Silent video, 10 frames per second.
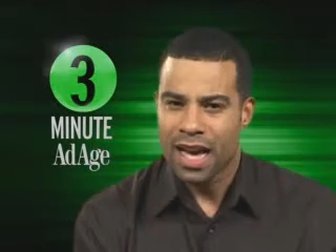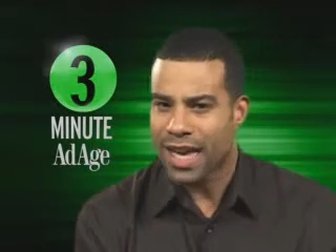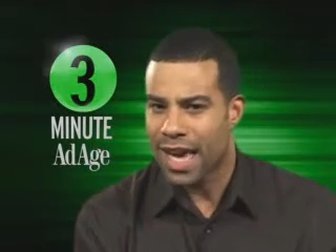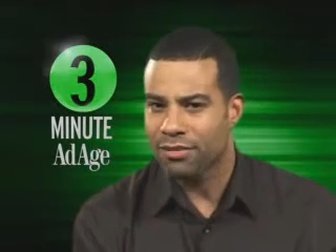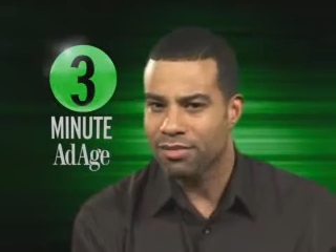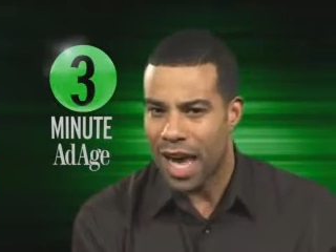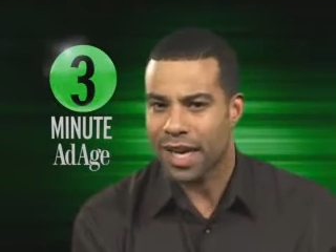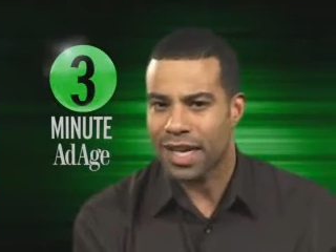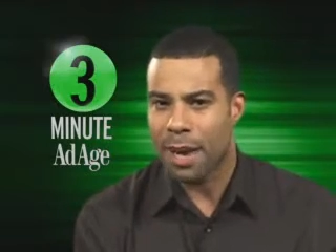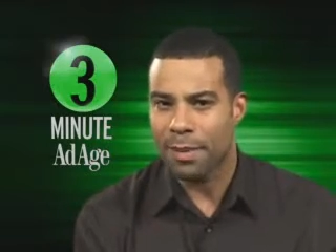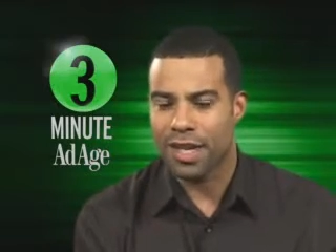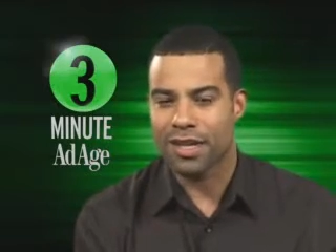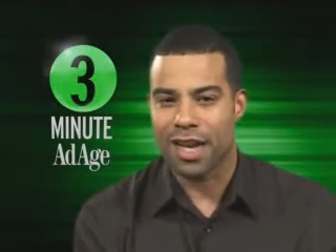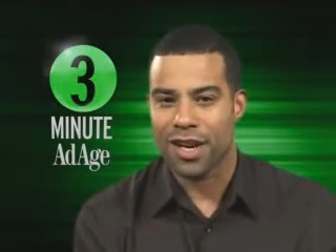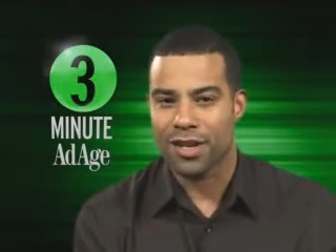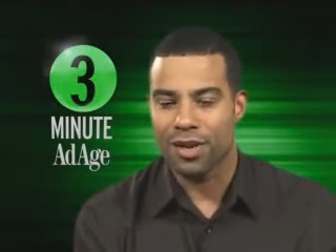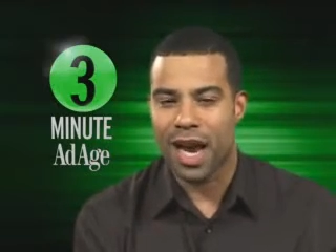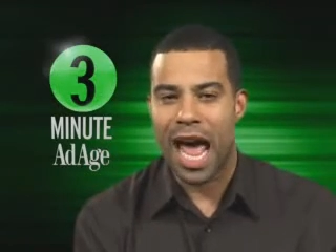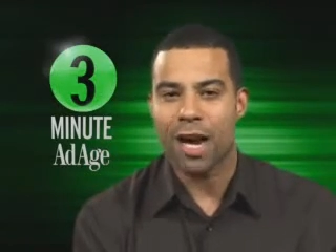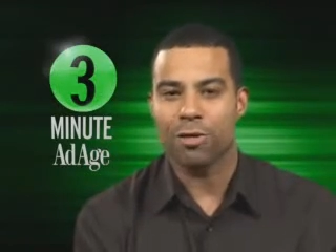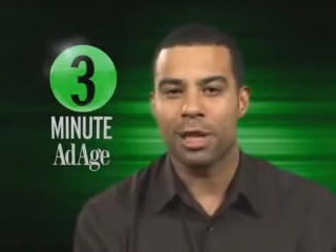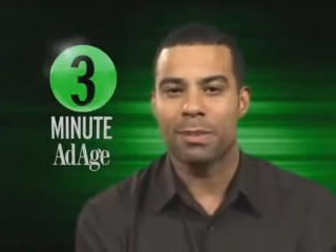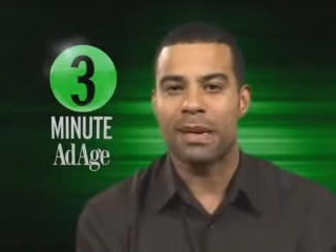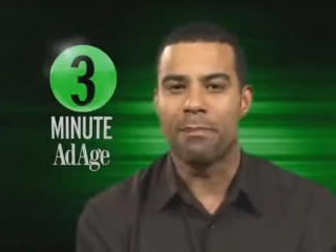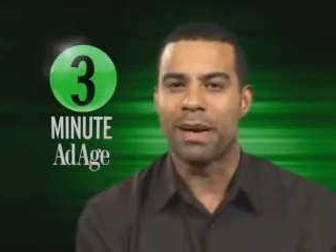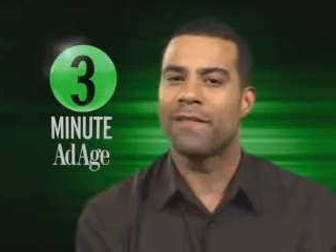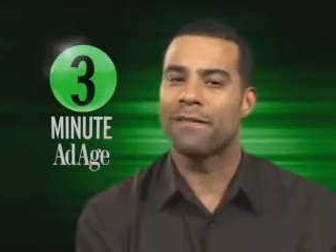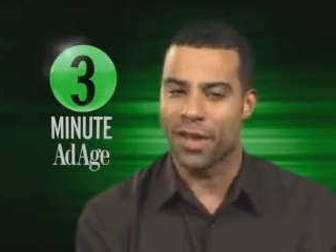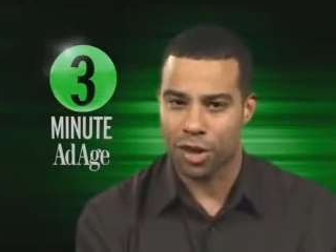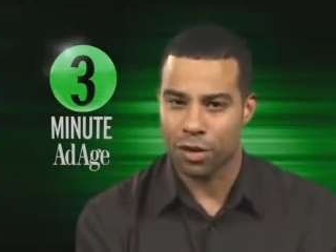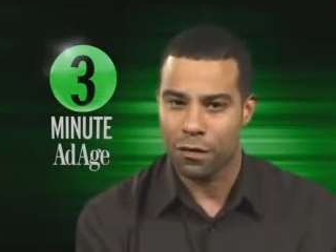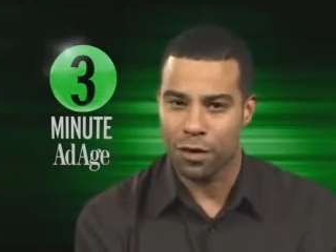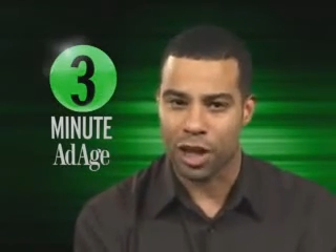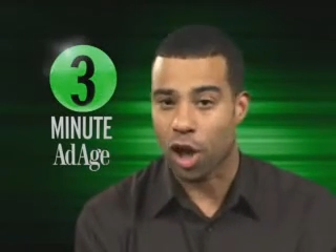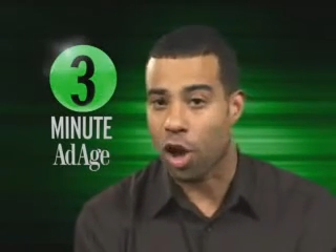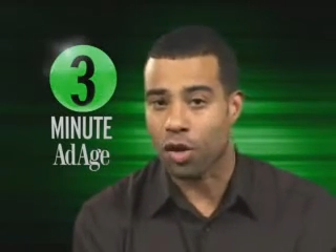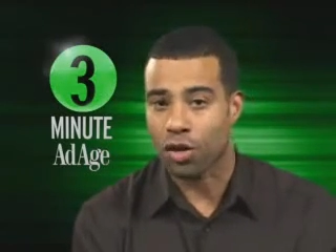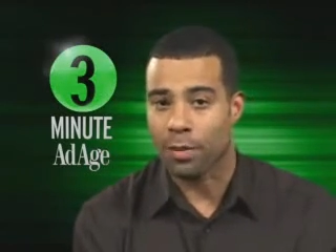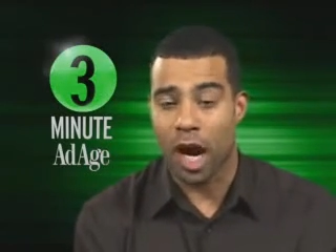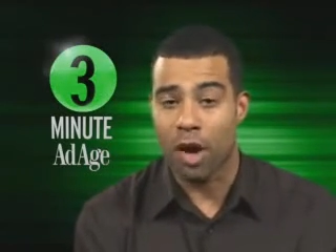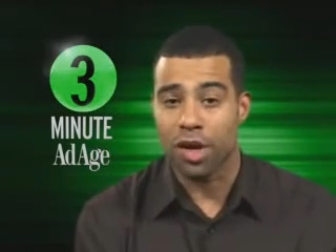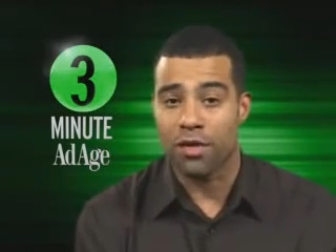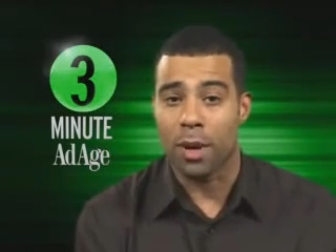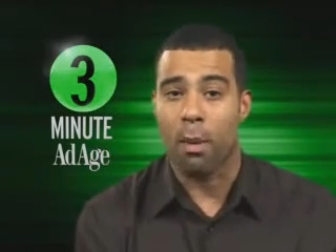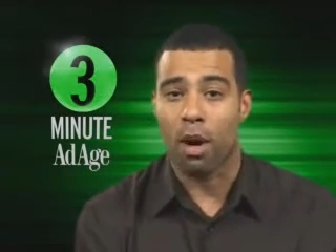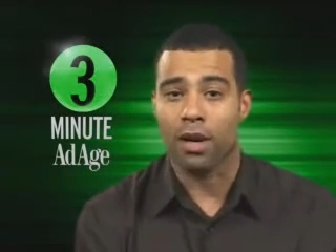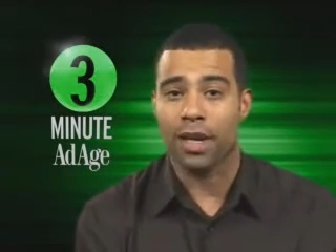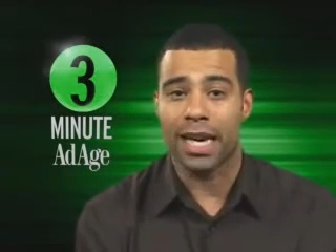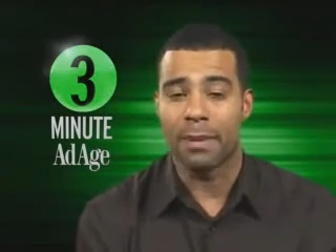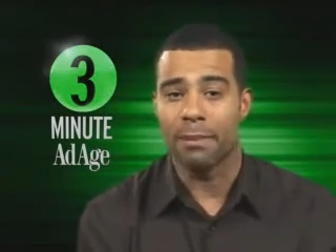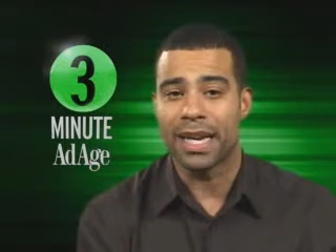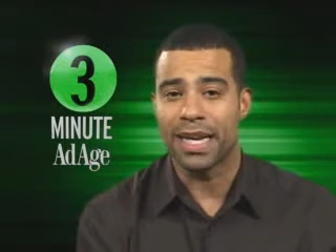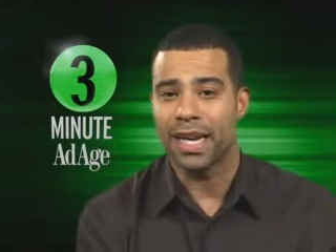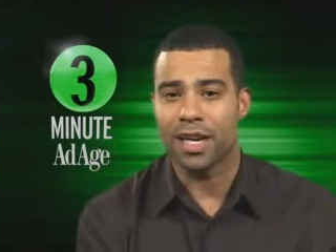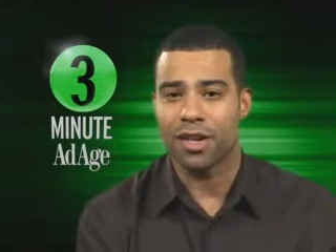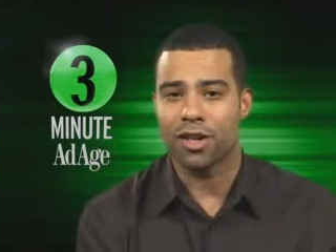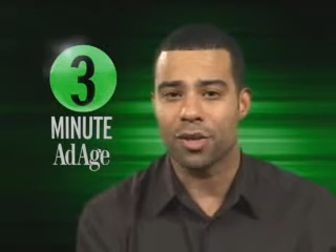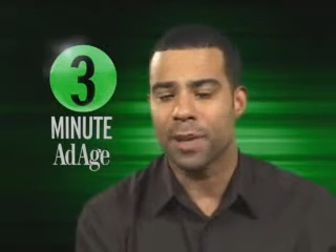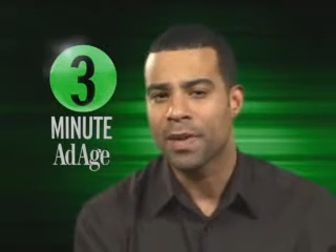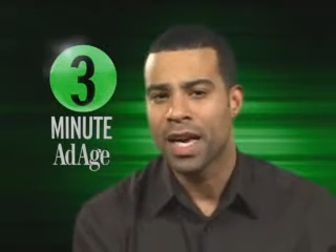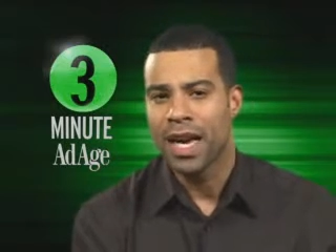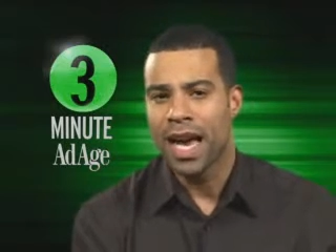Can economic disaster actually be beneficial for the long-term health of the marketing and media industry?